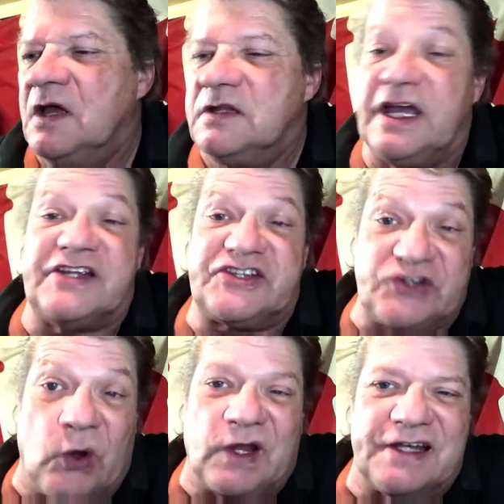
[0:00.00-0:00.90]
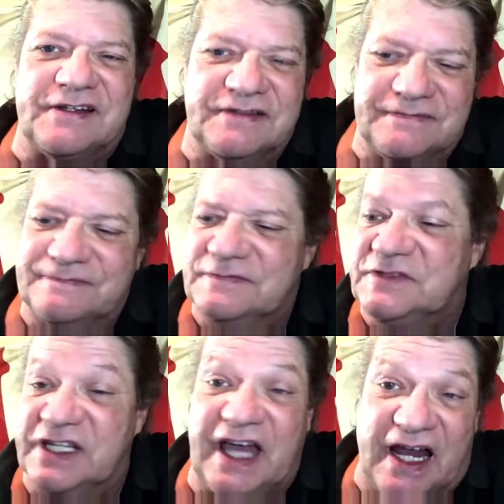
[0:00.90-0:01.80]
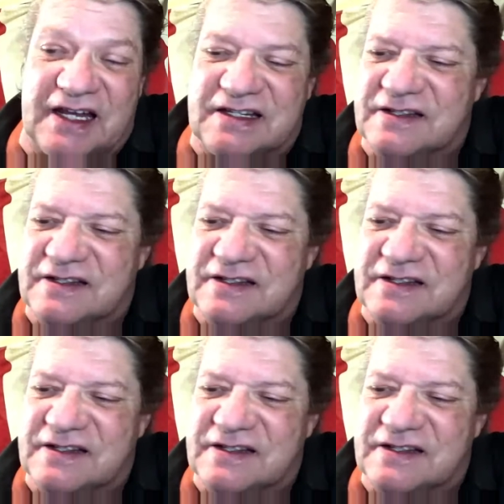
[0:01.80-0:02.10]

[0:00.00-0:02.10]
They stole it to get it.